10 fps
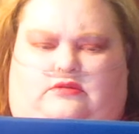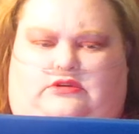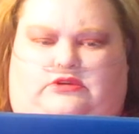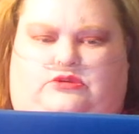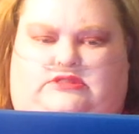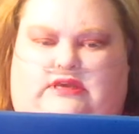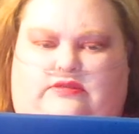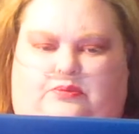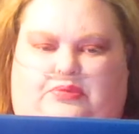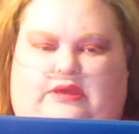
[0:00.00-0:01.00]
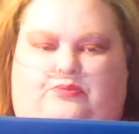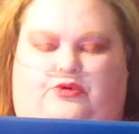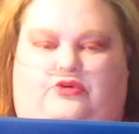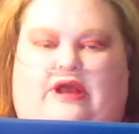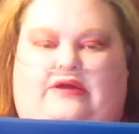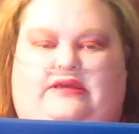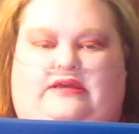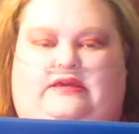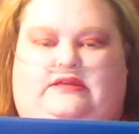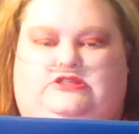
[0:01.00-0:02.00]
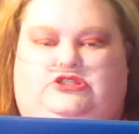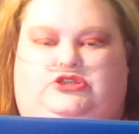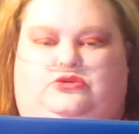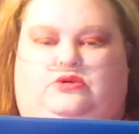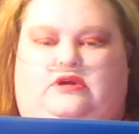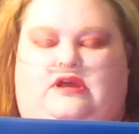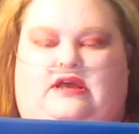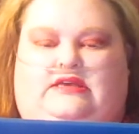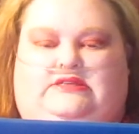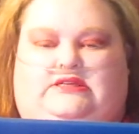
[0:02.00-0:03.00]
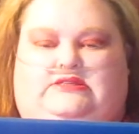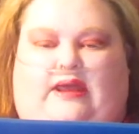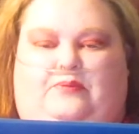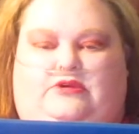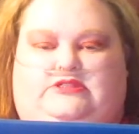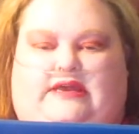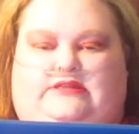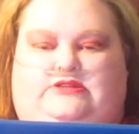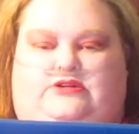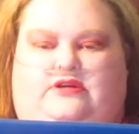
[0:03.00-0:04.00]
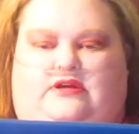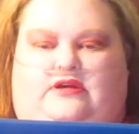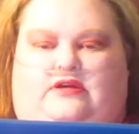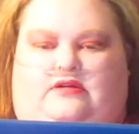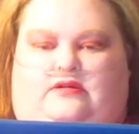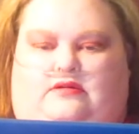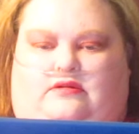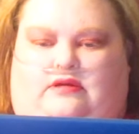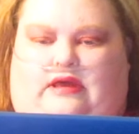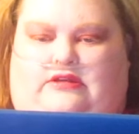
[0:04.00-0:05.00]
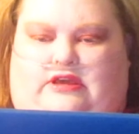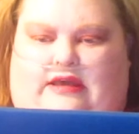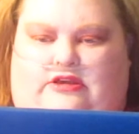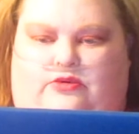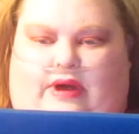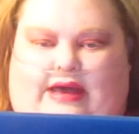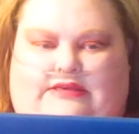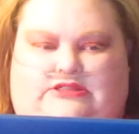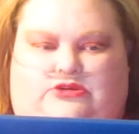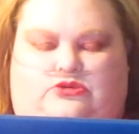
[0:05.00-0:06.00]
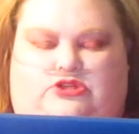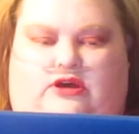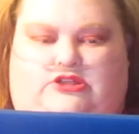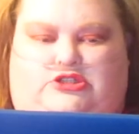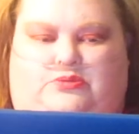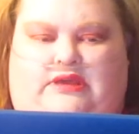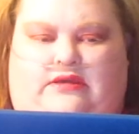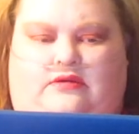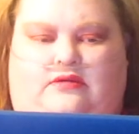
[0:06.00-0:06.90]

You see the people crowding against you, his disciples answered, and yet you ask, Who touched me?